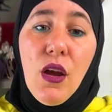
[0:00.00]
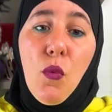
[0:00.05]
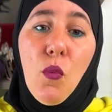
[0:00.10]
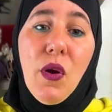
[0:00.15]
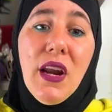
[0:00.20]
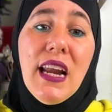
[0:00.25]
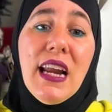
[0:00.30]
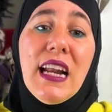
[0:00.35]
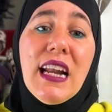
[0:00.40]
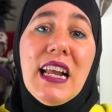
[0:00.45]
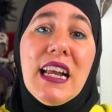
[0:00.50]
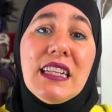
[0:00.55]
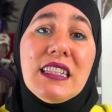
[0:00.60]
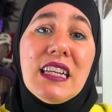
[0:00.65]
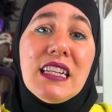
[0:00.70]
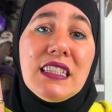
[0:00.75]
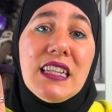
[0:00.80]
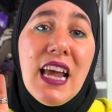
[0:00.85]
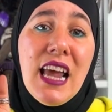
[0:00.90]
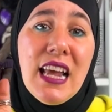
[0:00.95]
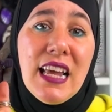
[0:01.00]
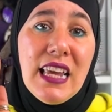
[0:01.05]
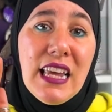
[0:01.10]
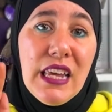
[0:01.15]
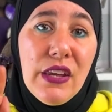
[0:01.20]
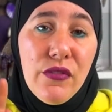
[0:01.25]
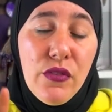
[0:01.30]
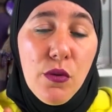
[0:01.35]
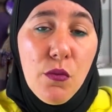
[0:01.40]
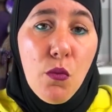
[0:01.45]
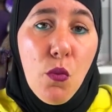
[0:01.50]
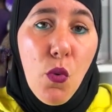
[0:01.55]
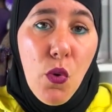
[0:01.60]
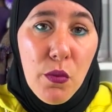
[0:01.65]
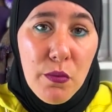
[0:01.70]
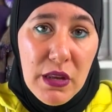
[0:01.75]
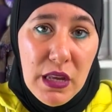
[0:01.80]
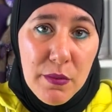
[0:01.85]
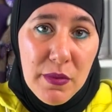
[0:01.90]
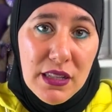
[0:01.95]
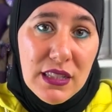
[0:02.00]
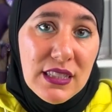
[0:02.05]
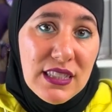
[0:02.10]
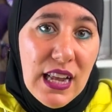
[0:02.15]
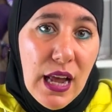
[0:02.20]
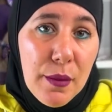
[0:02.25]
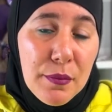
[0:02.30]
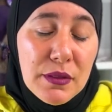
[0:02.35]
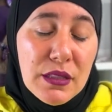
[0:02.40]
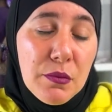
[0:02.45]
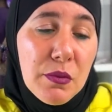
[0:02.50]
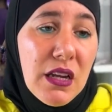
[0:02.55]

we need to take even more baby steps,